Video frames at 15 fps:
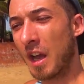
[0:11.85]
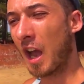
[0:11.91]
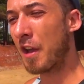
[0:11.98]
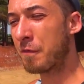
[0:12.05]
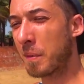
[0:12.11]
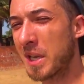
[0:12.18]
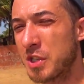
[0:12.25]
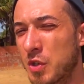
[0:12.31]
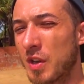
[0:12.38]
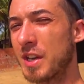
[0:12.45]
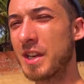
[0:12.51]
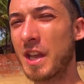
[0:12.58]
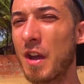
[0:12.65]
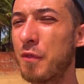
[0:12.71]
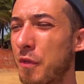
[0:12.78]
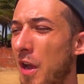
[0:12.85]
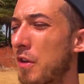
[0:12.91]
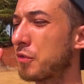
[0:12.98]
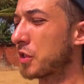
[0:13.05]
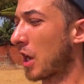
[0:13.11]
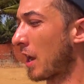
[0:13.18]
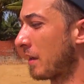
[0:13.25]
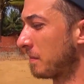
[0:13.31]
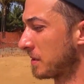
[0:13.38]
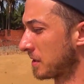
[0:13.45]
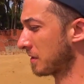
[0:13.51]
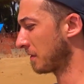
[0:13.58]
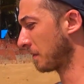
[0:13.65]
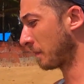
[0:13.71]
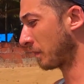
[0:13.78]
I've been to India five times,
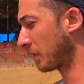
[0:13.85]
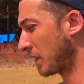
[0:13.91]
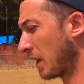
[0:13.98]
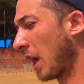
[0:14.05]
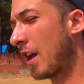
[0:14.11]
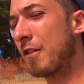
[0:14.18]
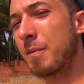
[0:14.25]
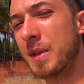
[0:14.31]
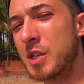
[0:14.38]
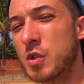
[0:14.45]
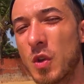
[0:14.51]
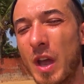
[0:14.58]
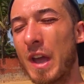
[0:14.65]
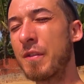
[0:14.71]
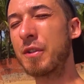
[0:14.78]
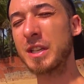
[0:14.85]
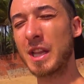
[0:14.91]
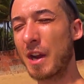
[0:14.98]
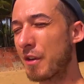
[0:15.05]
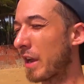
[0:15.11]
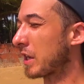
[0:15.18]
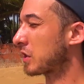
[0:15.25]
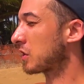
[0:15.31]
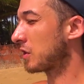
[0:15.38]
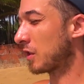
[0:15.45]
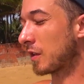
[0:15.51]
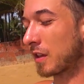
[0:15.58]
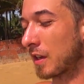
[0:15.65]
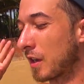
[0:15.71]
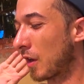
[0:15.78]
I've been to every direction
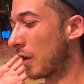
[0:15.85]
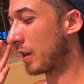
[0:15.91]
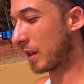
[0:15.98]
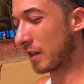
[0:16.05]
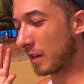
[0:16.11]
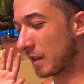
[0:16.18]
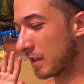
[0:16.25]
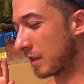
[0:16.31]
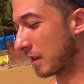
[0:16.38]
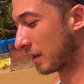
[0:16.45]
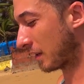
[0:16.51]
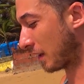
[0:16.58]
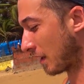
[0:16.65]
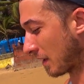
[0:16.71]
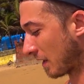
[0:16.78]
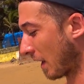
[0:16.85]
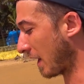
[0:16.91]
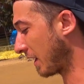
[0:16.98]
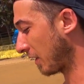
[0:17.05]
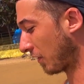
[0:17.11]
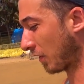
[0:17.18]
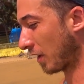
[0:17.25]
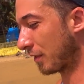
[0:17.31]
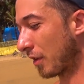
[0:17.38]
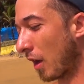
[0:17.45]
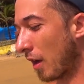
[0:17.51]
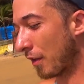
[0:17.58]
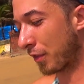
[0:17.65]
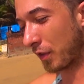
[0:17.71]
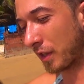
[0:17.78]
you can go in, in India, like in the
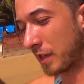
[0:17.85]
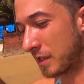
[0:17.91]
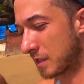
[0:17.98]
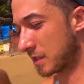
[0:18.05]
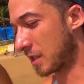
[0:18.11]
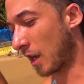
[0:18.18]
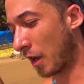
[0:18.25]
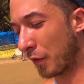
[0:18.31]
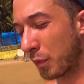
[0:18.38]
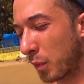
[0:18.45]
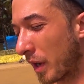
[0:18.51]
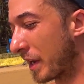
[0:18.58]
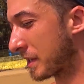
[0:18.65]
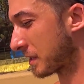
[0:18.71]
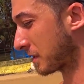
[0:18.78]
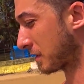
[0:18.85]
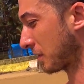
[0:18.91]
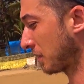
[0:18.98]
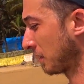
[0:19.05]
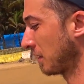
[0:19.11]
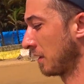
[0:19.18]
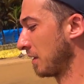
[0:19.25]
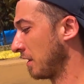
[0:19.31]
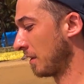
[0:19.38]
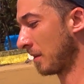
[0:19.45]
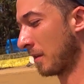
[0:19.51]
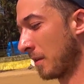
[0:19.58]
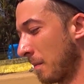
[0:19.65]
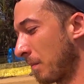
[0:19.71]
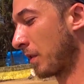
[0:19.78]
north, east, south, west,
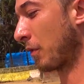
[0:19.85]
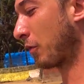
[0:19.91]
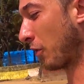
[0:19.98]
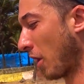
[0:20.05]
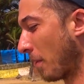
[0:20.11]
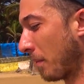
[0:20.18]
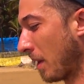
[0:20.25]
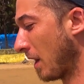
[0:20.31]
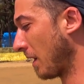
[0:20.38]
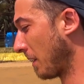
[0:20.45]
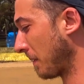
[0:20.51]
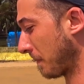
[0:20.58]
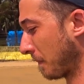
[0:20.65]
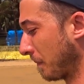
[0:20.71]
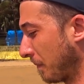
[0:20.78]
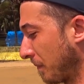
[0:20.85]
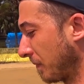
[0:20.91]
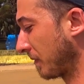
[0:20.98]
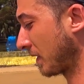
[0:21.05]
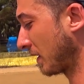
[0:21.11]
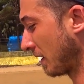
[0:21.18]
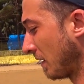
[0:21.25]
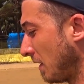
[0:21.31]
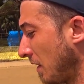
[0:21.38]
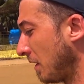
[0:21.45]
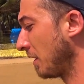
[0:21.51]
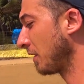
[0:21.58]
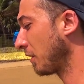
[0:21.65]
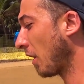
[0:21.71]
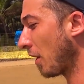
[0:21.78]
from uh,
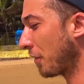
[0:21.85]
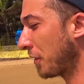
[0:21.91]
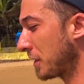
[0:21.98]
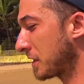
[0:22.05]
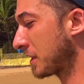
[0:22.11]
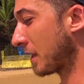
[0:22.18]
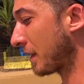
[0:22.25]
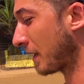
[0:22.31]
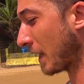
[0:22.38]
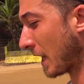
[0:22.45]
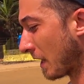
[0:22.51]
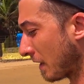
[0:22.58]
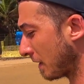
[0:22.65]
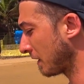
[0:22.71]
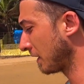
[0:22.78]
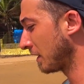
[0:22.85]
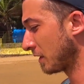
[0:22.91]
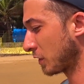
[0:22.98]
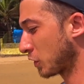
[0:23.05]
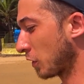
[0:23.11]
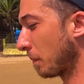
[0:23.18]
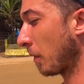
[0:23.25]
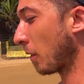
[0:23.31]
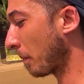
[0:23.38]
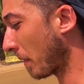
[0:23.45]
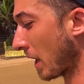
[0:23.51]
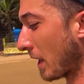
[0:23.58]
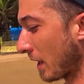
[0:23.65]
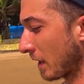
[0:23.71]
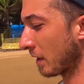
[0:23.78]
northeast India to
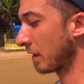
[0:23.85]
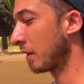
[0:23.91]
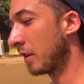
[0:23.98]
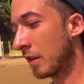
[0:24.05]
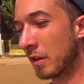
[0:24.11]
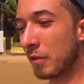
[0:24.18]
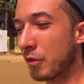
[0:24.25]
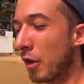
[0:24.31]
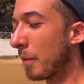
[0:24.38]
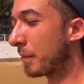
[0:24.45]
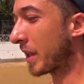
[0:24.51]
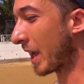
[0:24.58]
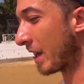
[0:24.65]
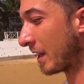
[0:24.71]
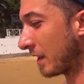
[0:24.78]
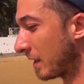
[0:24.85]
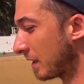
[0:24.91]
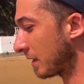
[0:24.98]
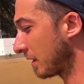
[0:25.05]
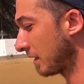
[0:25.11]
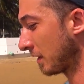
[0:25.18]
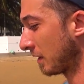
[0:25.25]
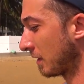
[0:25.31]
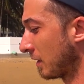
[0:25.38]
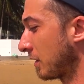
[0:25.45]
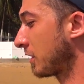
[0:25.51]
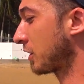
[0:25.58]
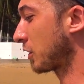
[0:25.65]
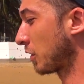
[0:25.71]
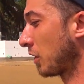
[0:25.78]
Mumbai, from Delhi
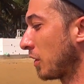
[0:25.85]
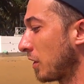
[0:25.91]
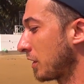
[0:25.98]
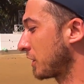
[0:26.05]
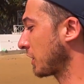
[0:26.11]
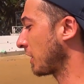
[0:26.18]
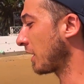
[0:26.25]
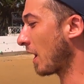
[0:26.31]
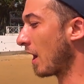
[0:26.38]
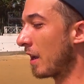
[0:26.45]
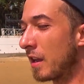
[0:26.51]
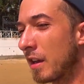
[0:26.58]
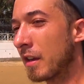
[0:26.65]
to Chennai,